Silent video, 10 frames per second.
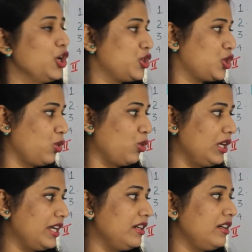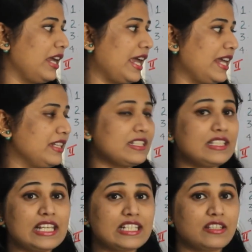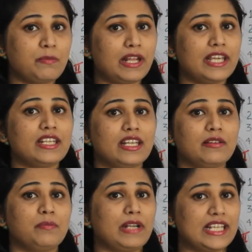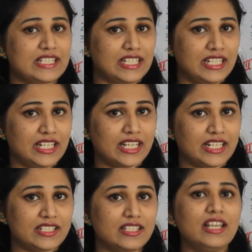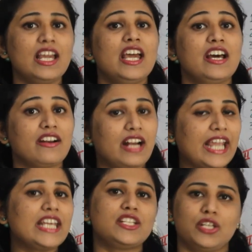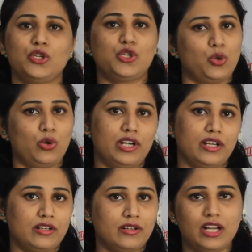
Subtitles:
shoulder and the sixth place indicates the right shoulder.